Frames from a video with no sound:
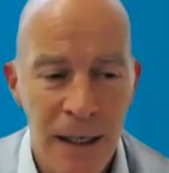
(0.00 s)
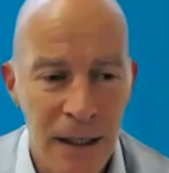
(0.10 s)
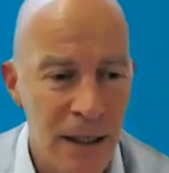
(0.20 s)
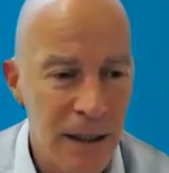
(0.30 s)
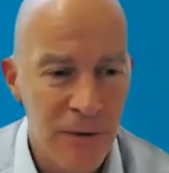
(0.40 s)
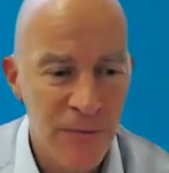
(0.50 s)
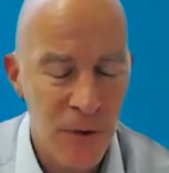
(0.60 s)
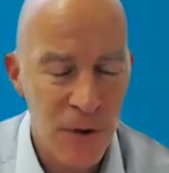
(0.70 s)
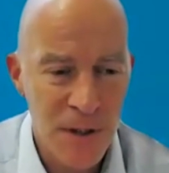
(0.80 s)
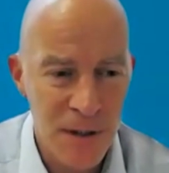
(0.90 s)

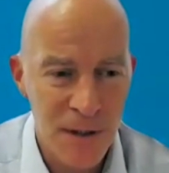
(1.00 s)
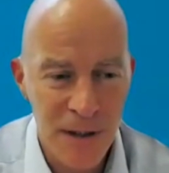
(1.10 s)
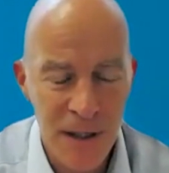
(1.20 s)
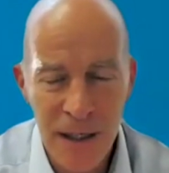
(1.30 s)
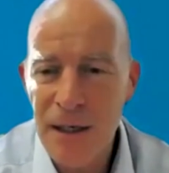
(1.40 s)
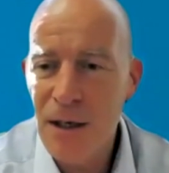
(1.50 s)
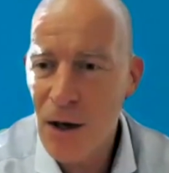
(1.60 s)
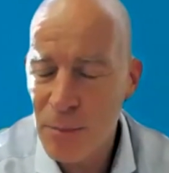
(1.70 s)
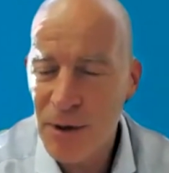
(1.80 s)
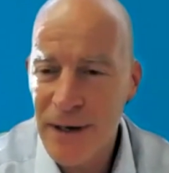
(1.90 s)
First, they need a
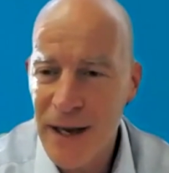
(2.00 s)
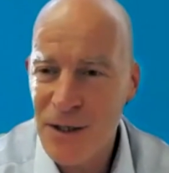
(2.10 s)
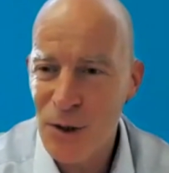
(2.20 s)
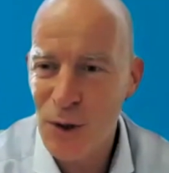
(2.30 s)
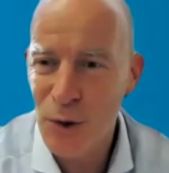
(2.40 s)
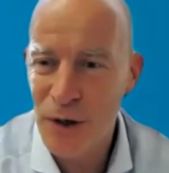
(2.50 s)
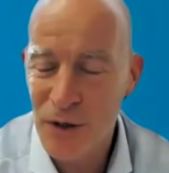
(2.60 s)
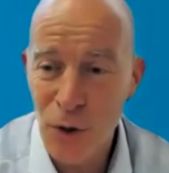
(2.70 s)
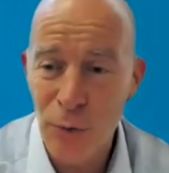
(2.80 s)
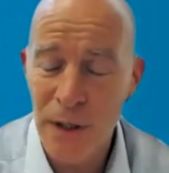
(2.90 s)
couple of days to look
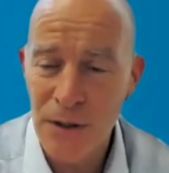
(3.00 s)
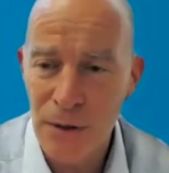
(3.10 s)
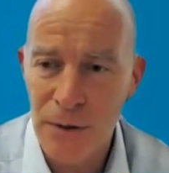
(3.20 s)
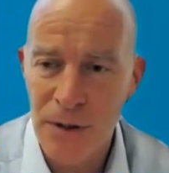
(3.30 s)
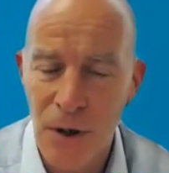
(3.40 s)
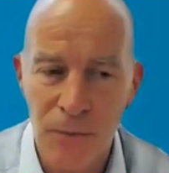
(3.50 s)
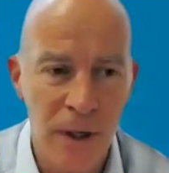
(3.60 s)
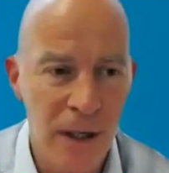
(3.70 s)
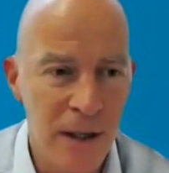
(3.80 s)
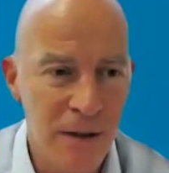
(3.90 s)
into it, so it's not
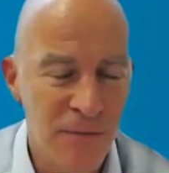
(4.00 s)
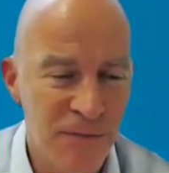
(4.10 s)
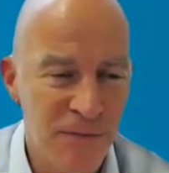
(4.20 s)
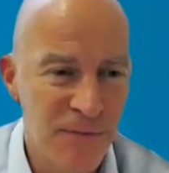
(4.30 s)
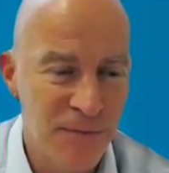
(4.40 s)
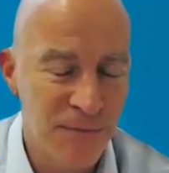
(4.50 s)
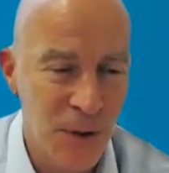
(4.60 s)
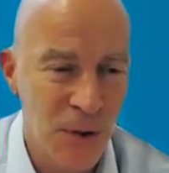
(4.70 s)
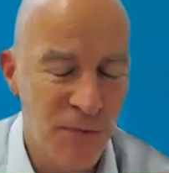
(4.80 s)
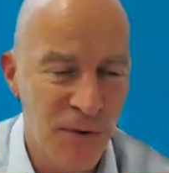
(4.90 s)
really,
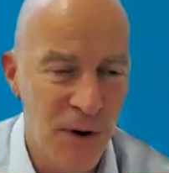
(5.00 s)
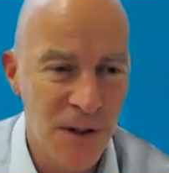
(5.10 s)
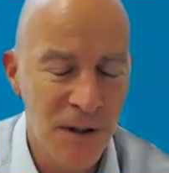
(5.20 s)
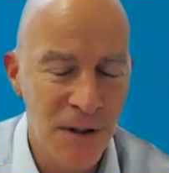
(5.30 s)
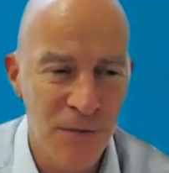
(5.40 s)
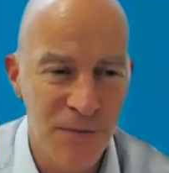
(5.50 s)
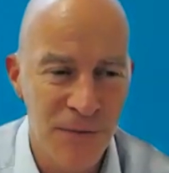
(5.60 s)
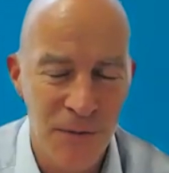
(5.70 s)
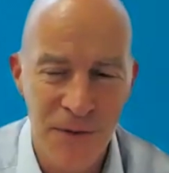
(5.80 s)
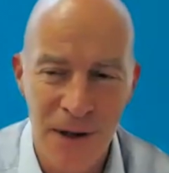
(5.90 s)
front
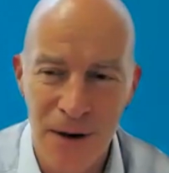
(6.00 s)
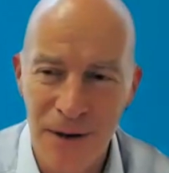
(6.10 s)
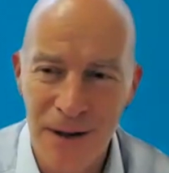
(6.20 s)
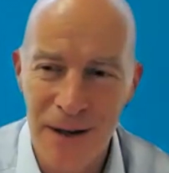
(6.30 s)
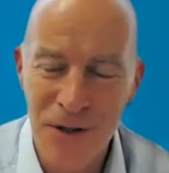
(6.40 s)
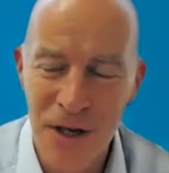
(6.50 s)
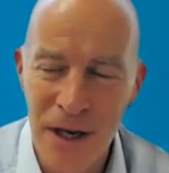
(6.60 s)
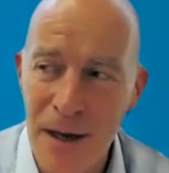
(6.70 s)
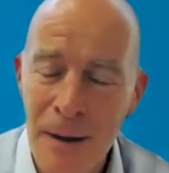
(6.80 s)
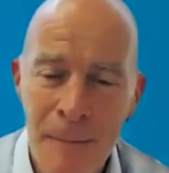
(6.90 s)
of their
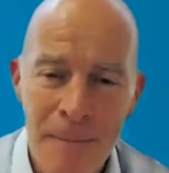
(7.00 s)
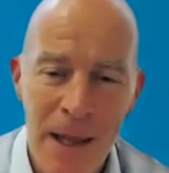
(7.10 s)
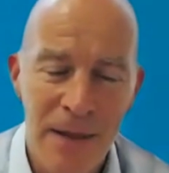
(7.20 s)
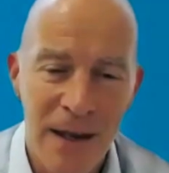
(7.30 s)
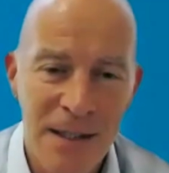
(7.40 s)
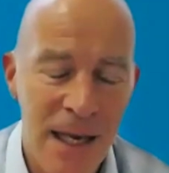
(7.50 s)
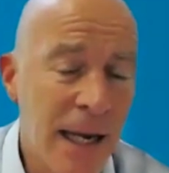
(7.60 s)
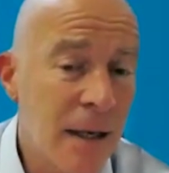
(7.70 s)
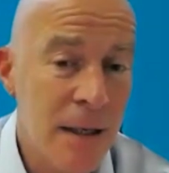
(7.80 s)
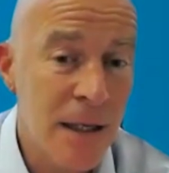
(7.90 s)
agenda. And then
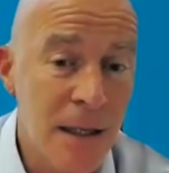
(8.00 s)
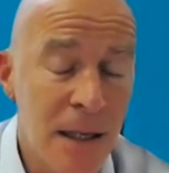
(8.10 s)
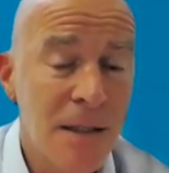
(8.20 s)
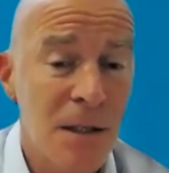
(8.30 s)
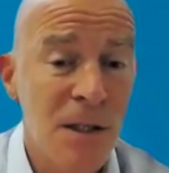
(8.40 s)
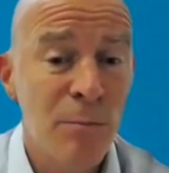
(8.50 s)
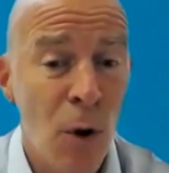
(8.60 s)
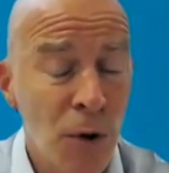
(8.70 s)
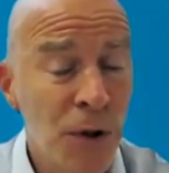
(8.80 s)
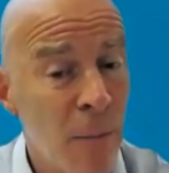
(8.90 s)
secondly, it's a
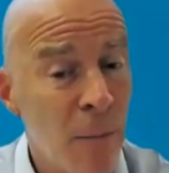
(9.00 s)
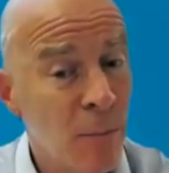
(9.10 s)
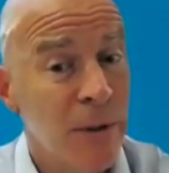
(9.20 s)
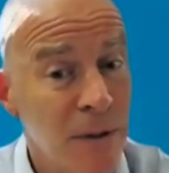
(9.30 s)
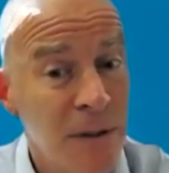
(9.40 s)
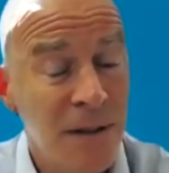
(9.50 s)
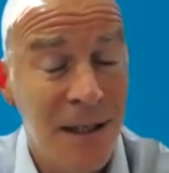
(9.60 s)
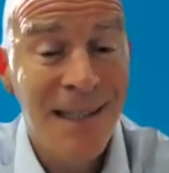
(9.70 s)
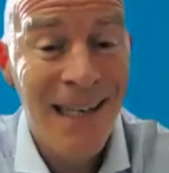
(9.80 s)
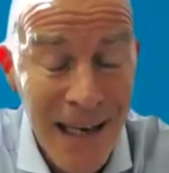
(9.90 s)
small number because it's
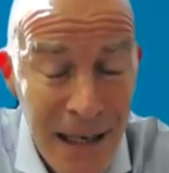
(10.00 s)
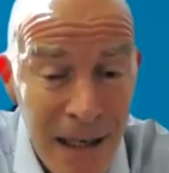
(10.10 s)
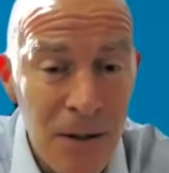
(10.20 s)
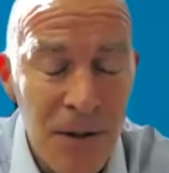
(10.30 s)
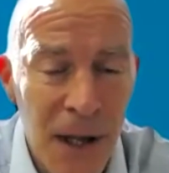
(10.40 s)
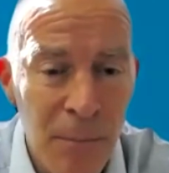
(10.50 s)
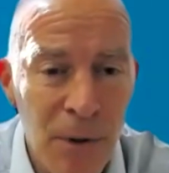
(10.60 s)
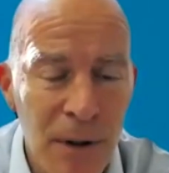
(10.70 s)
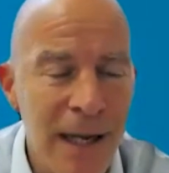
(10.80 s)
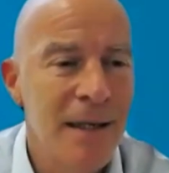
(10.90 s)
a technical
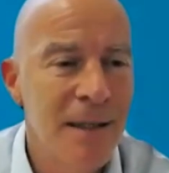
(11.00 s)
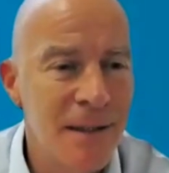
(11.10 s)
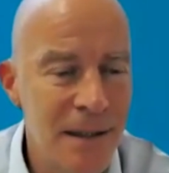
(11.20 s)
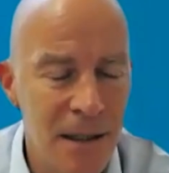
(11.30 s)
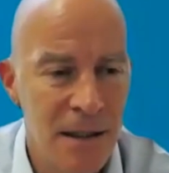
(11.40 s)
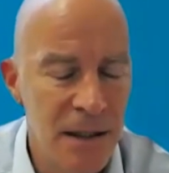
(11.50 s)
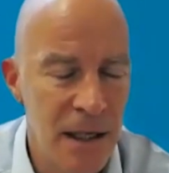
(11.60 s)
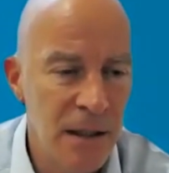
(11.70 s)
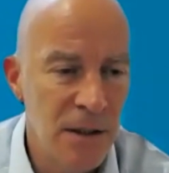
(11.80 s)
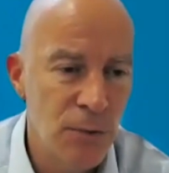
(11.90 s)
number and it doesn't
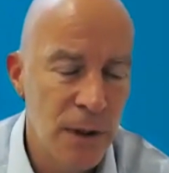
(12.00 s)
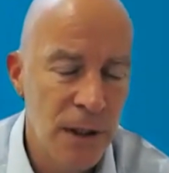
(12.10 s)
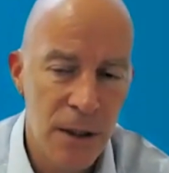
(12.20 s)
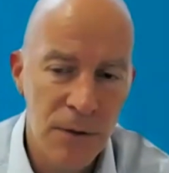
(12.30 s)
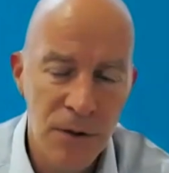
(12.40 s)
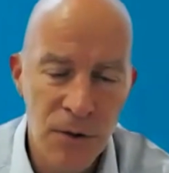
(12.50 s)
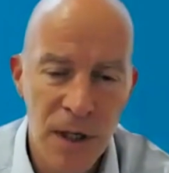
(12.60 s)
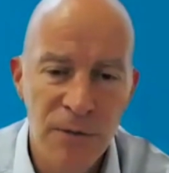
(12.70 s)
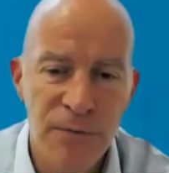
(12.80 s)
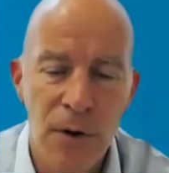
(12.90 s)
take into account the
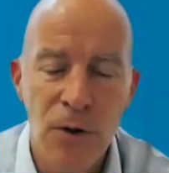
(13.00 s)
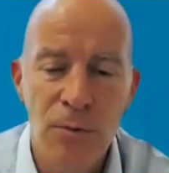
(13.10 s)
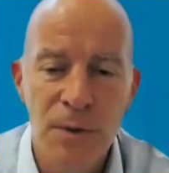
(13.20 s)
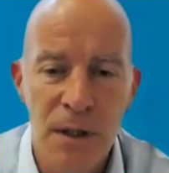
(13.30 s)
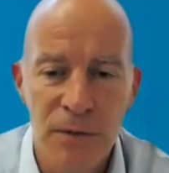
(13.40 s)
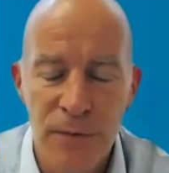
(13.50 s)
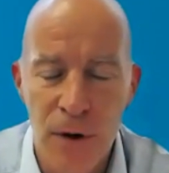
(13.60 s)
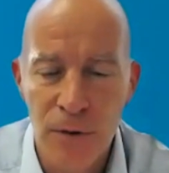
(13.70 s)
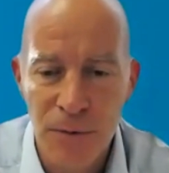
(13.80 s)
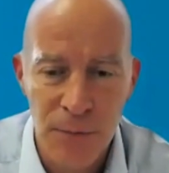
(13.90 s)
trade volumes and the
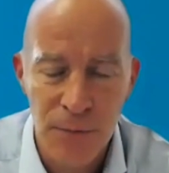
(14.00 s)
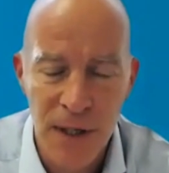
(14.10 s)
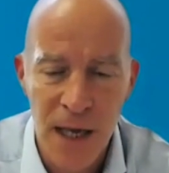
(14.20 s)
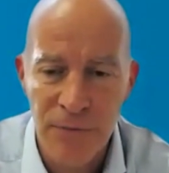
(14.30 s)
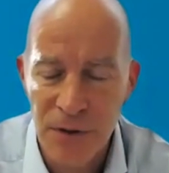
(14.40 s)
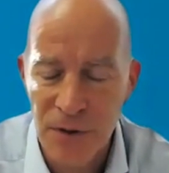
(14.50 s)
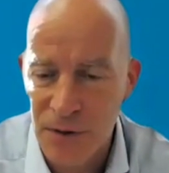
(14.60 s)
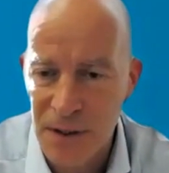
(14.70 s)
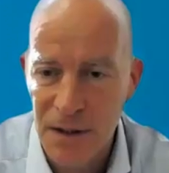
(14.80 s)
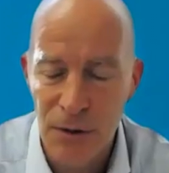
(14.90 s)
volumes that we have in
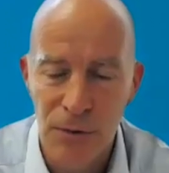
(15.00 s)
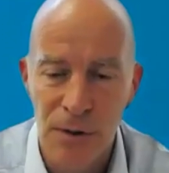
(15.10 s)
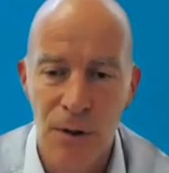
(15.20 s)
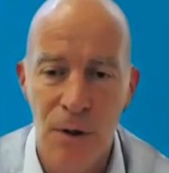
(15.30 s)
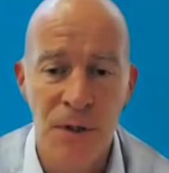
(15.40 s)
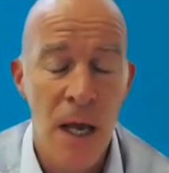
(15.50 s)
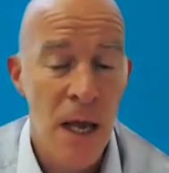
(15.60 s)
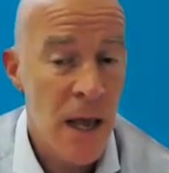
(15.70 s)
strategic reserves.